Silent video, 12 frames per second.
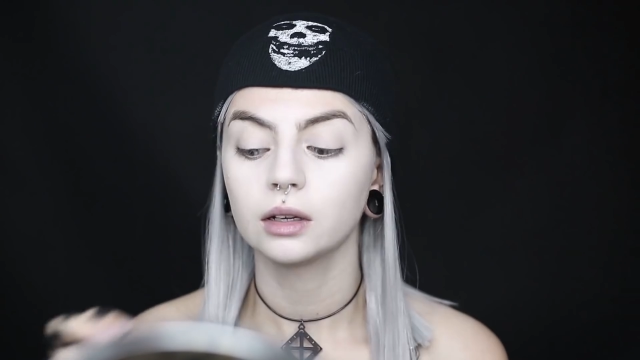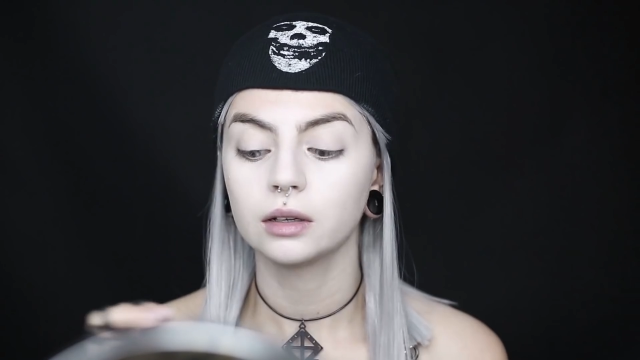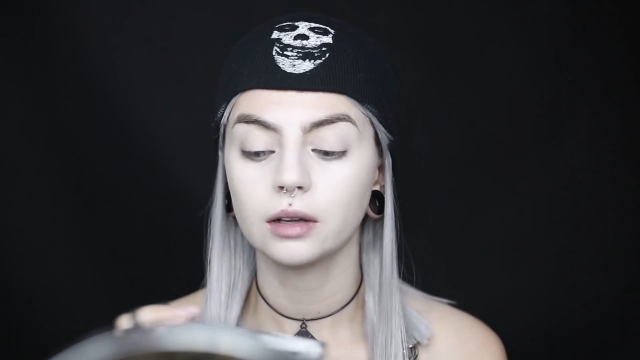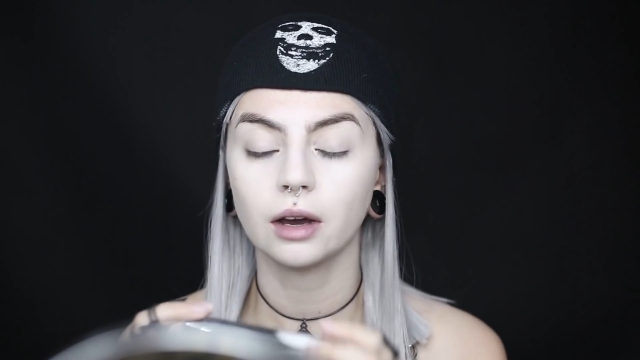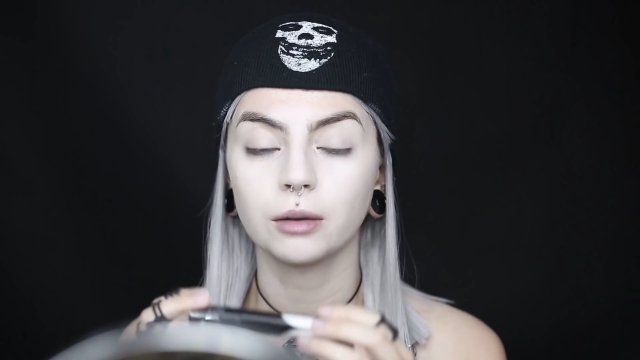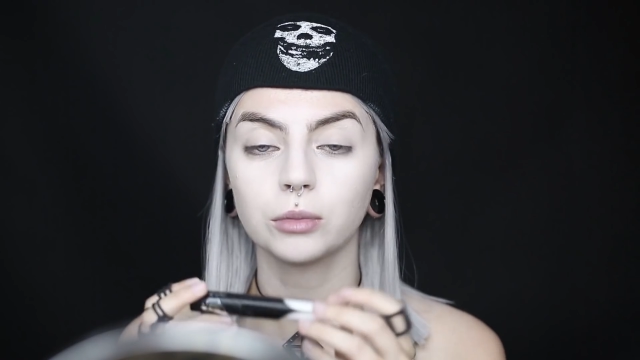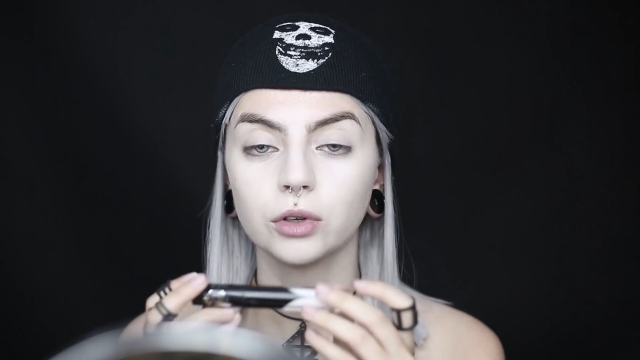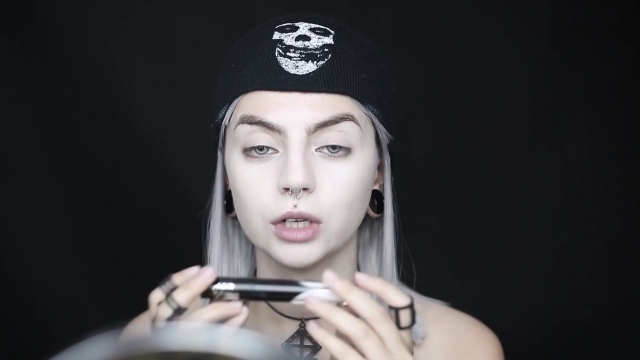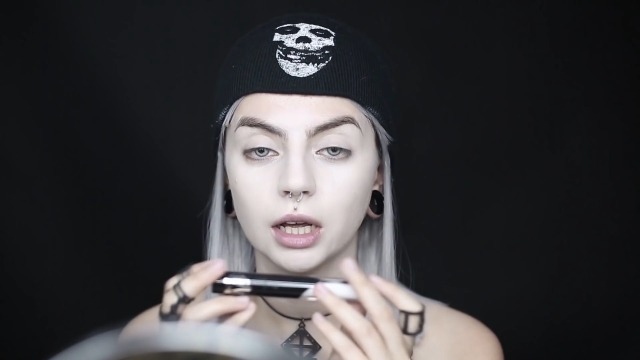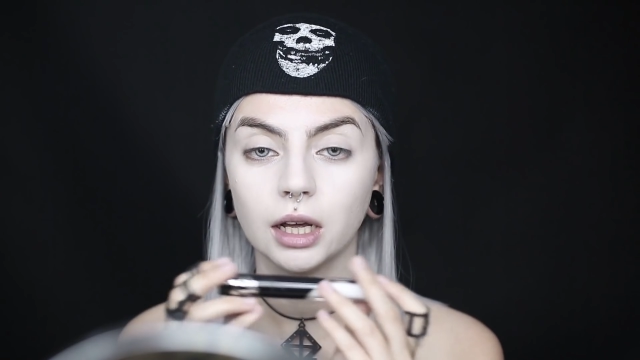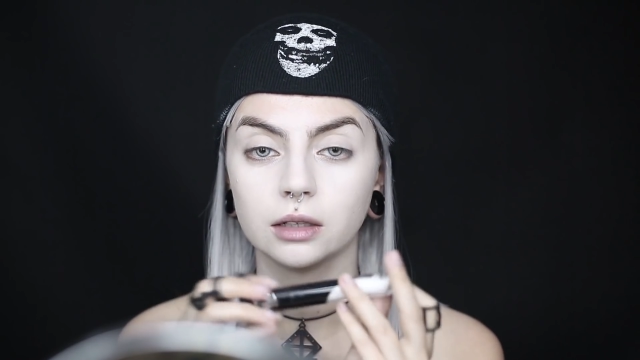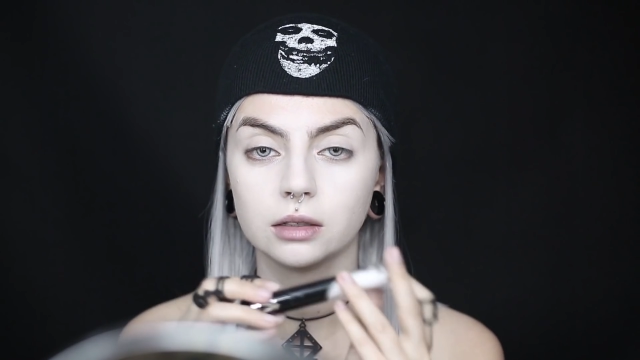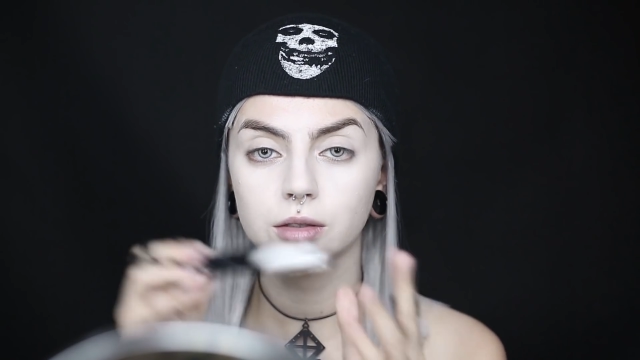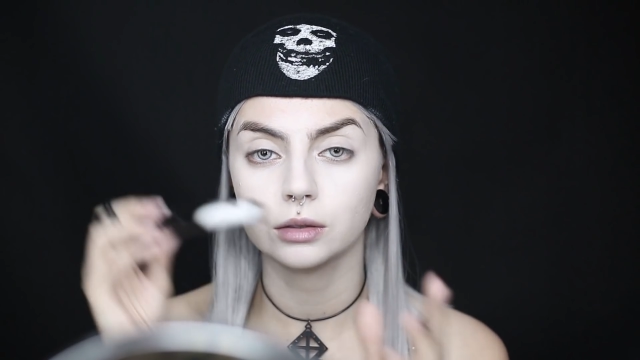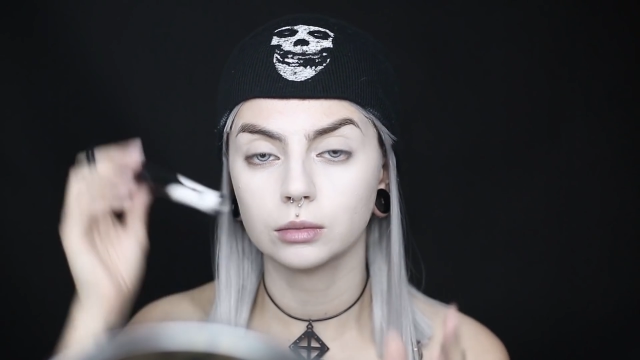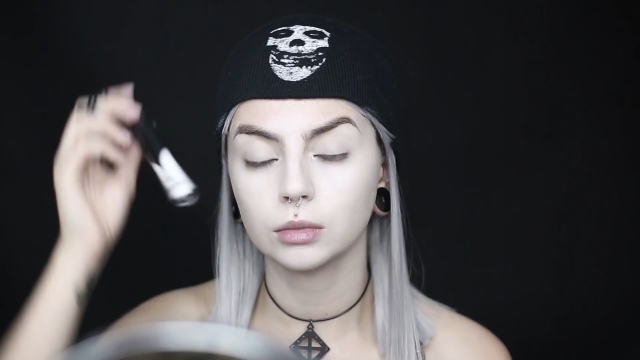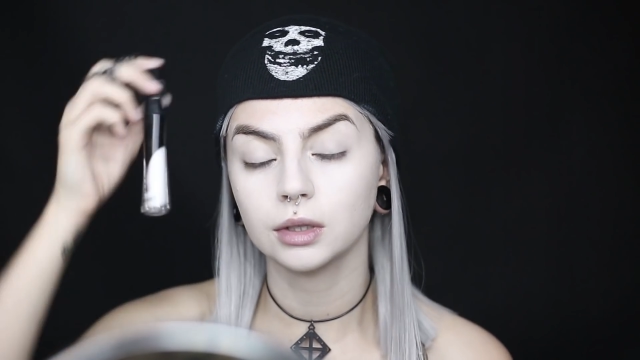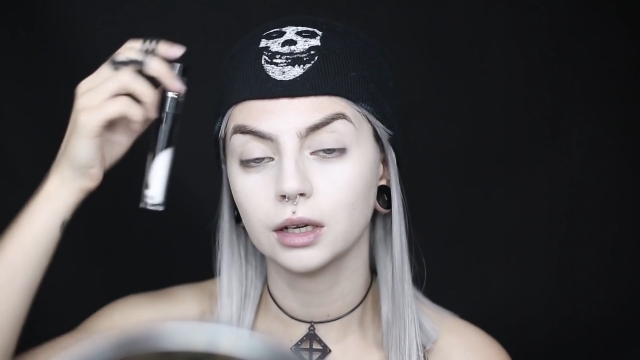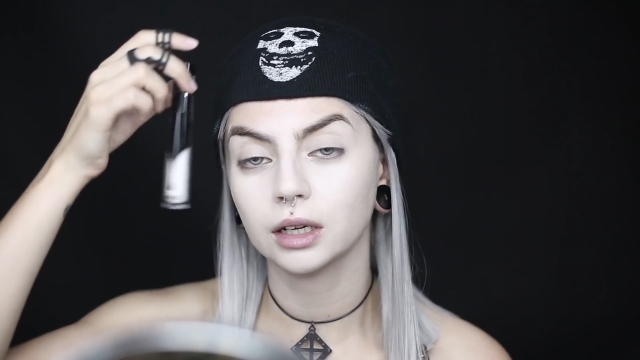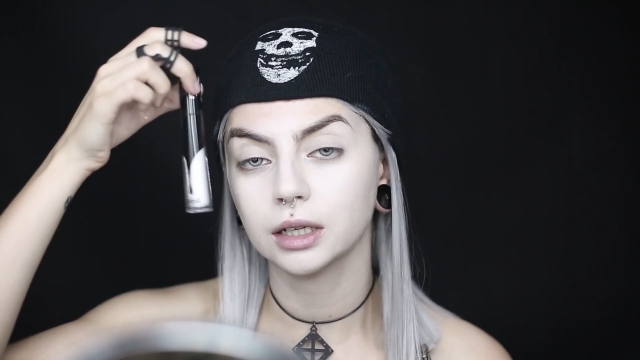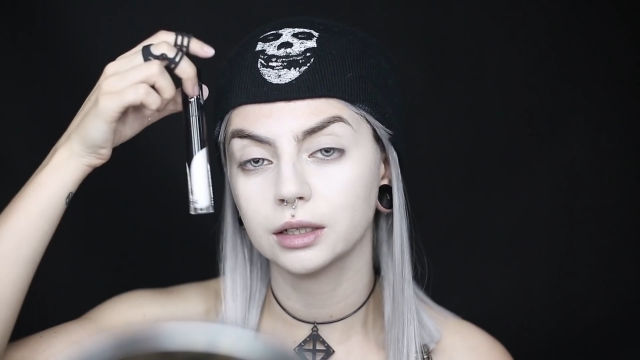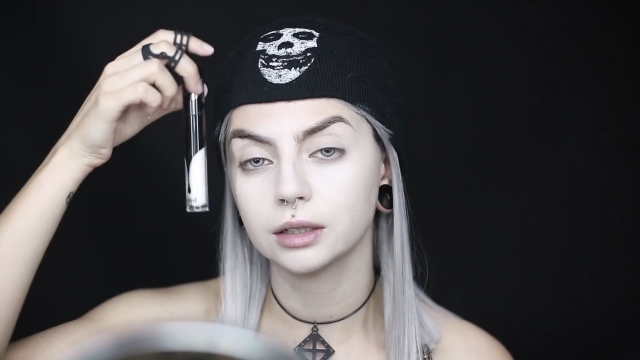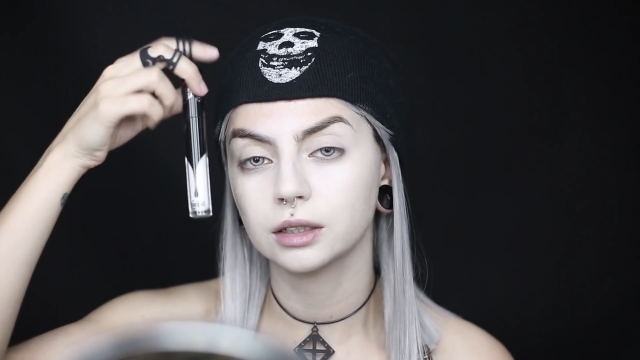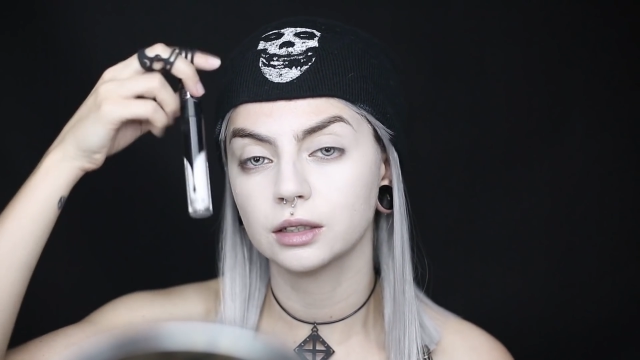Now I'm gonna add some Lock
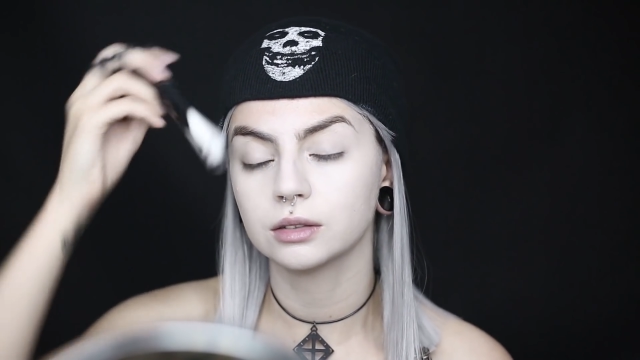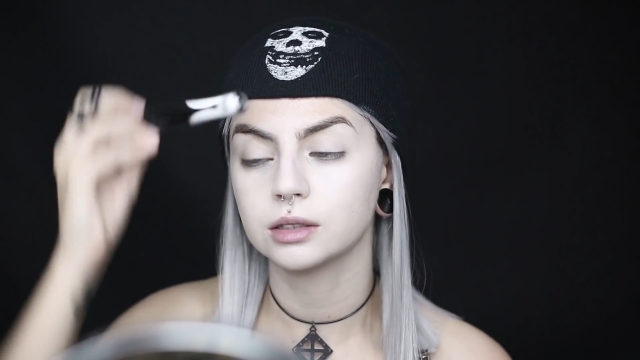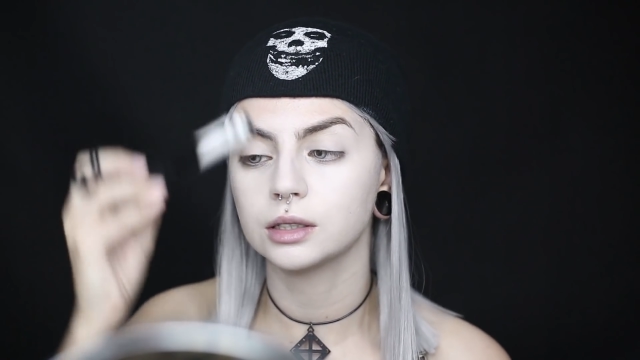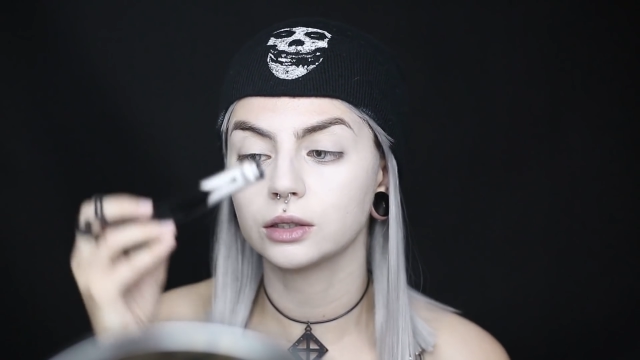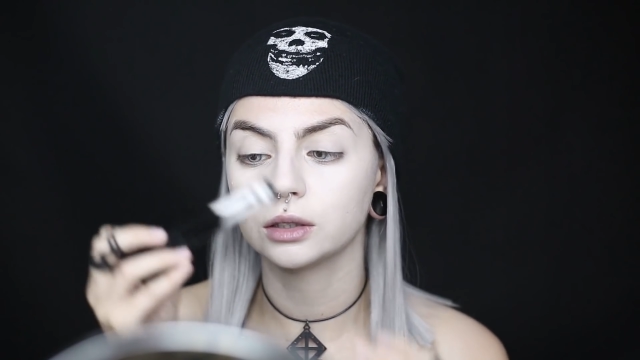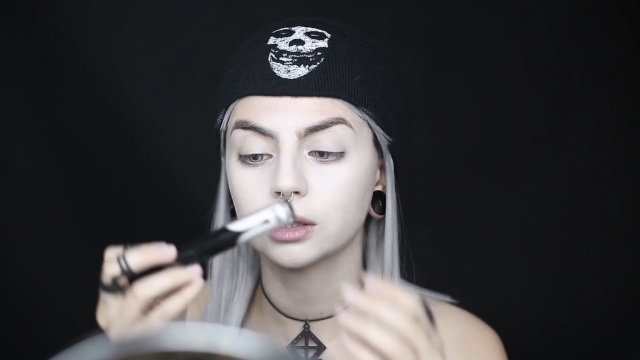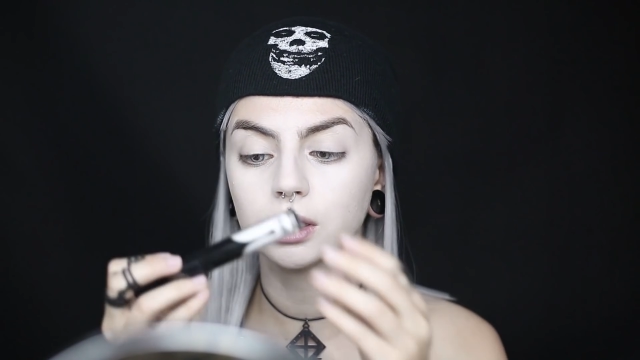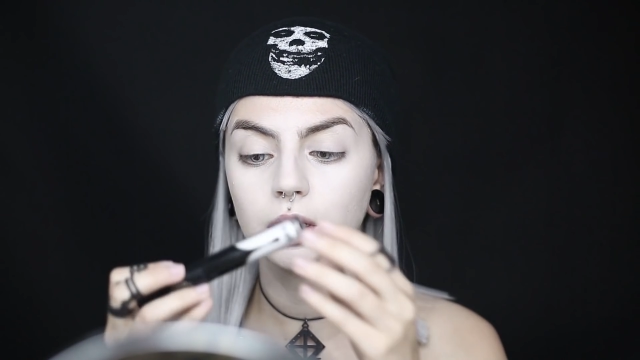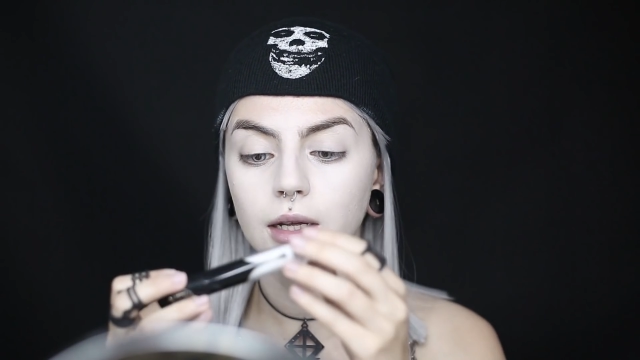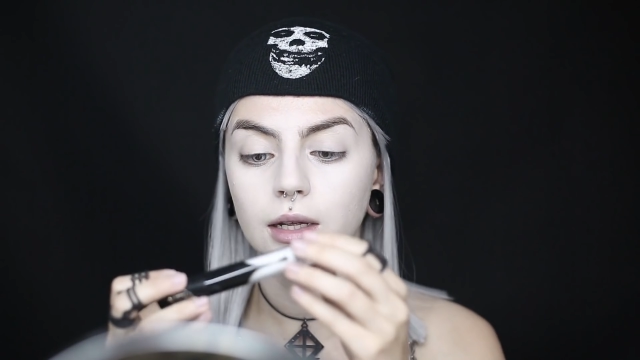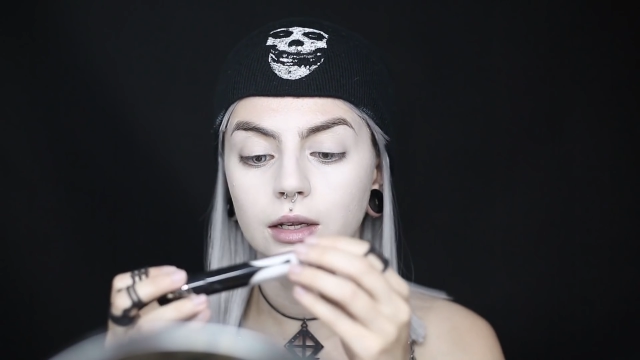It concealer